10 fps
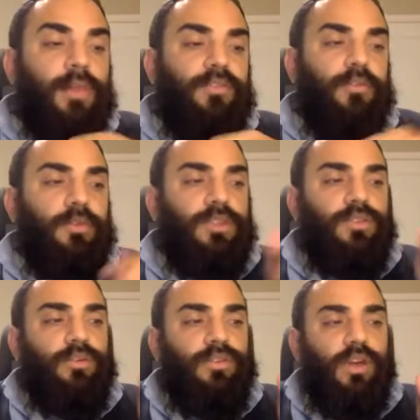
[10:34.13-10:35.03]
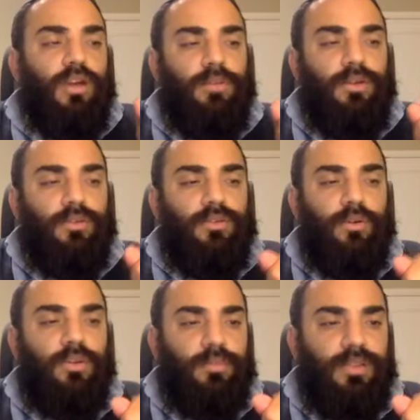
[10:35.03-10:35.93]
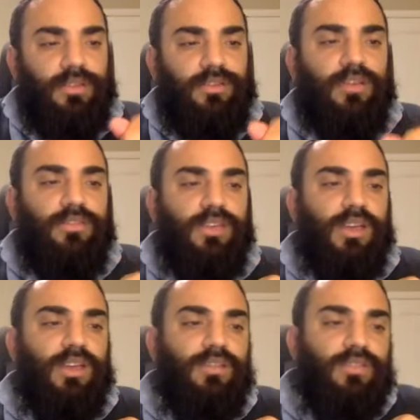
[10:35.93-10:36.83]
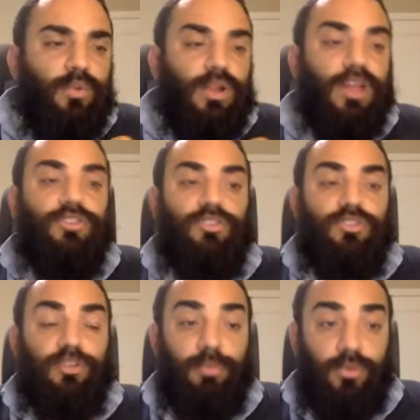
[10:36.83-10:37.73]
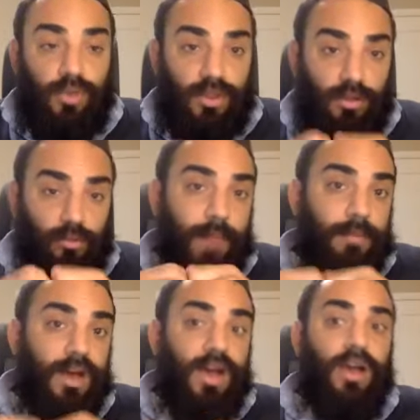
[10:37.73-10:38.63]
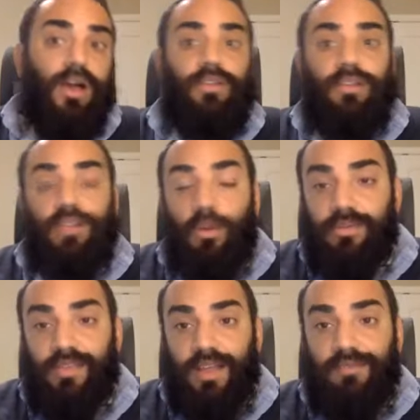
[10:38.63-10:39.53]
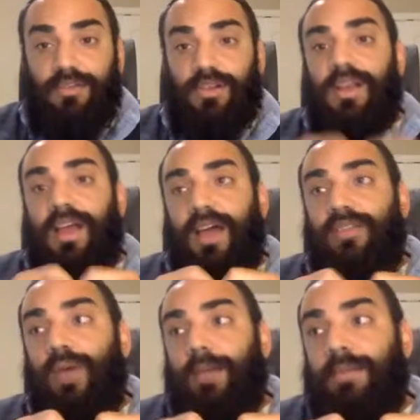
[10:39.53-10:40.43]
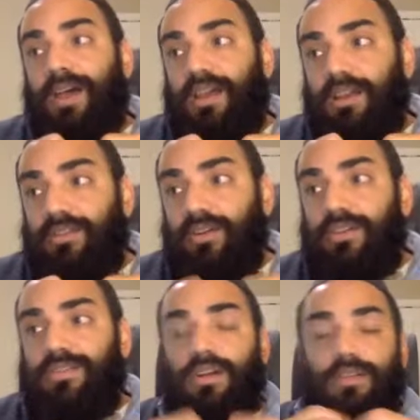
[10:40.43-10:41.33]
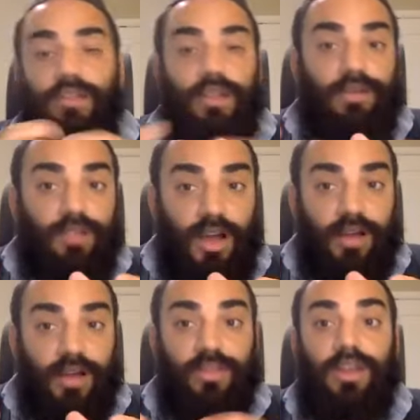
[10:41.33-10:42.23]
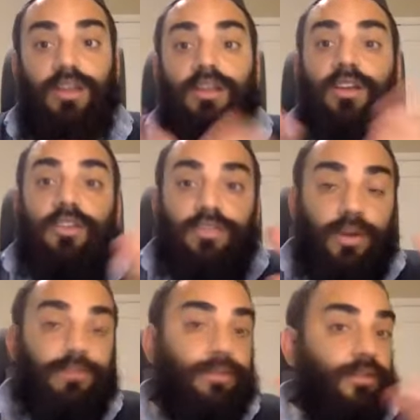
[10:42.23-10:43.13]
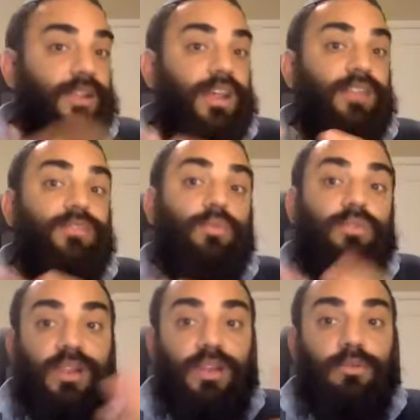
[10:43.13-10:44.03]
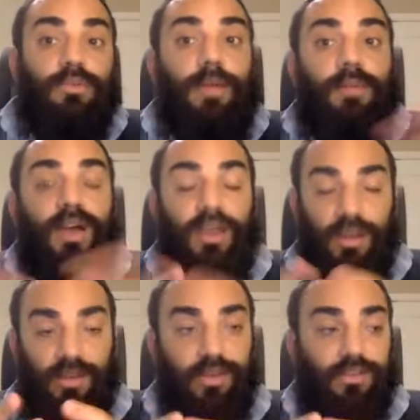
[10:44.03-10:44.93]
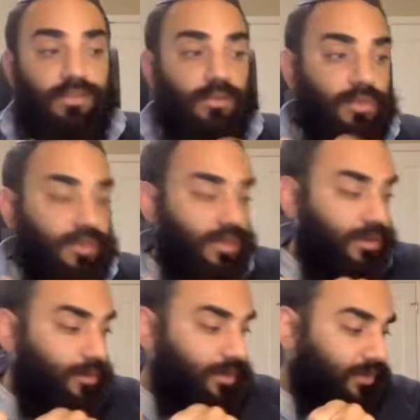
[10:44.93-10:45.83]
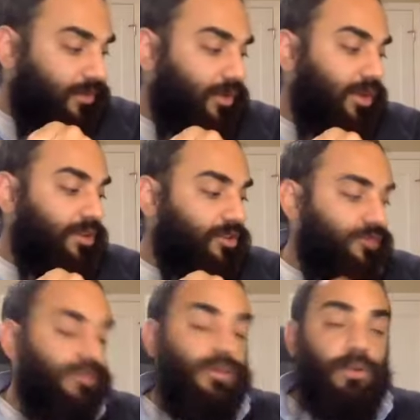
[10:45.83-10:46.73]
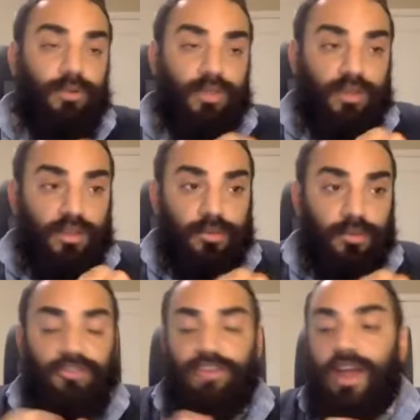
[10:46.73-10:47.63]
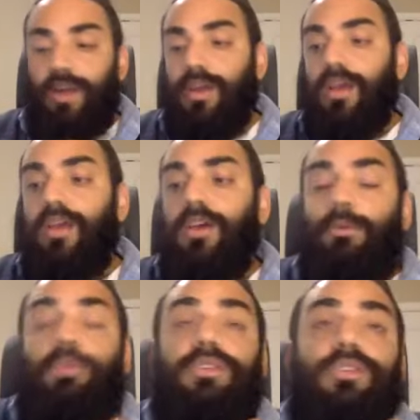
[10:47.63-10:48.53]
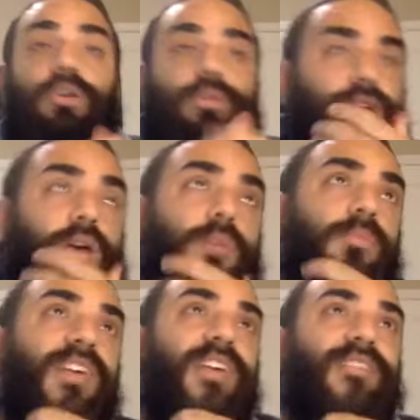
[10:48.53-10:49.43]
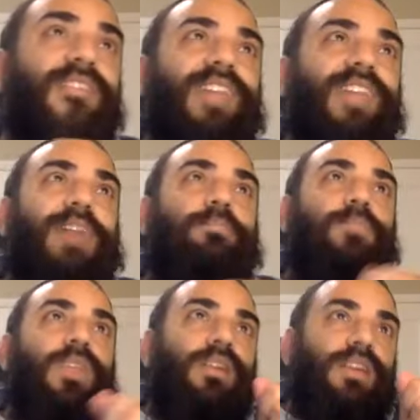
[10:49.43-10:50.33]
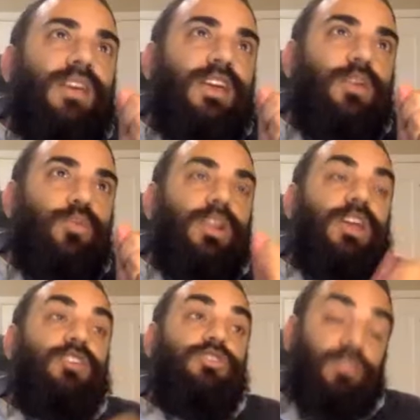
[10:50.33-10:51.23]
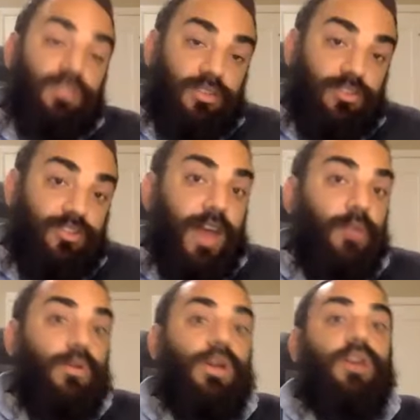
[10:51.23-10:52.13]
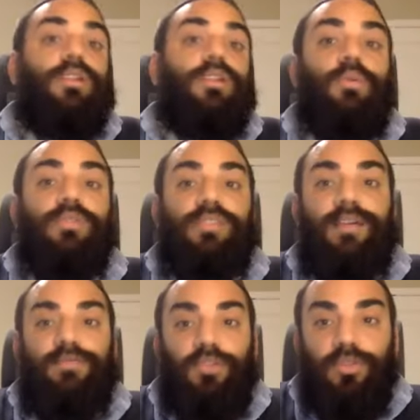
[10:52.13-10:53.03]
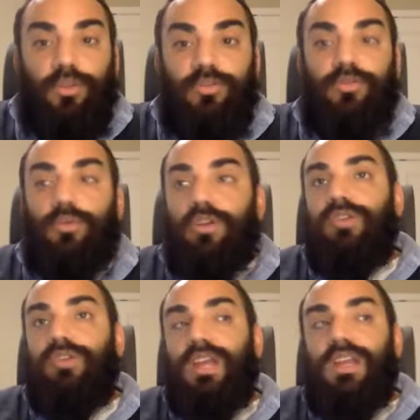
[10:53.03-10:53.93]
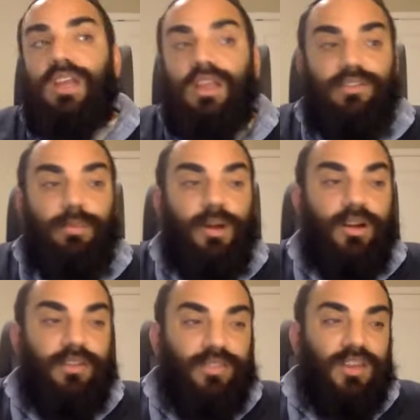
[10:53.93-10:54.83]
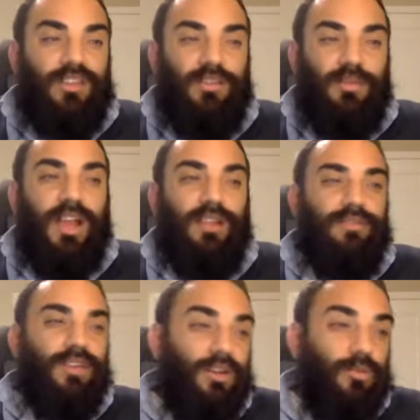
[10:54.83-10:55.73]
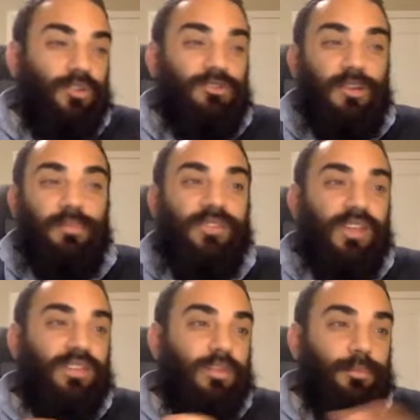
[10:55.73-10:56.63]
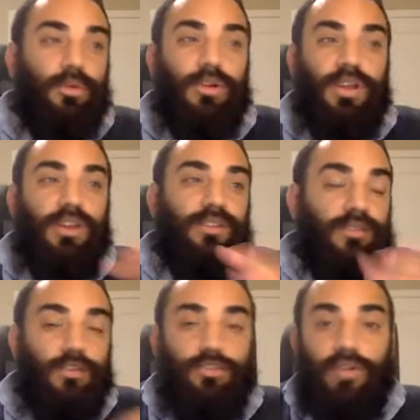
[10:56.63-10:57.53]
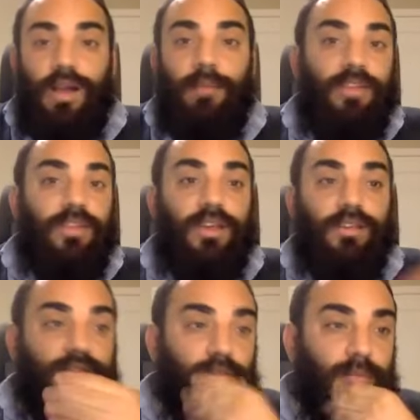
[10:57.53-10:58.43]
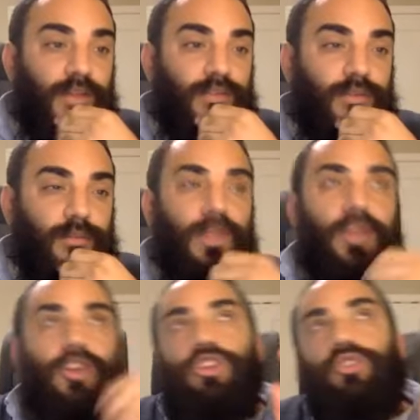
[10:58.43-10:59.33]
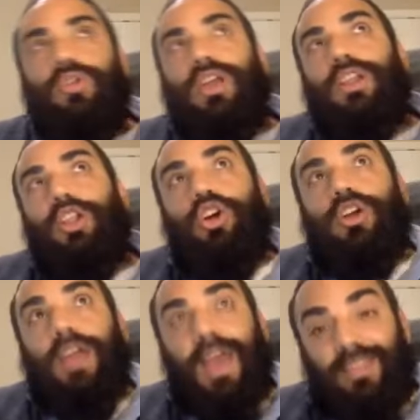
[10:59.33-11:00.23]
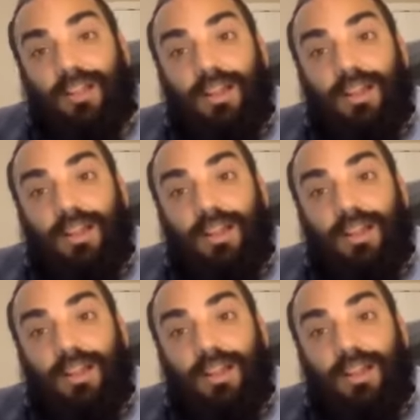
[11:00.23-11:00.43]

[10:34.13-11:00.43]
So, what the Toras Chacham here is going to be discussing is the relationship between the rapach on the lowest level and the rapach nitzoitzin on the level higher than it. So at first glance, we're dealing with Rapach Nitzoitzin, we're dealing with a Sugya and Shvira, we're dealing with a shattering. But what the Toras Chacham says is that in relation to the shattering on the lowest level, those 288 sparks that need to be elevated, which represent the brokenness and the trauma and the concealment, you can look at the